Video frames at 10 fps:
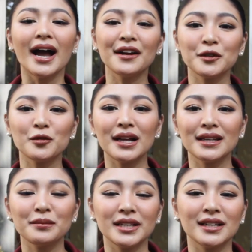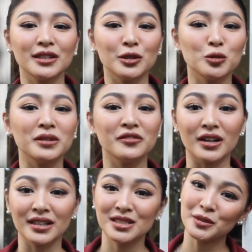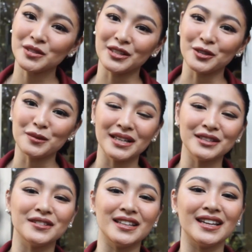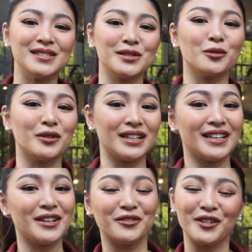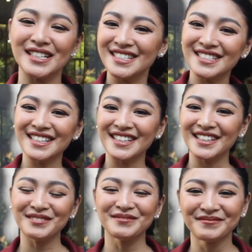Hi everyone, I'm here at the UP Vargas Museum and today is awarding of YCC.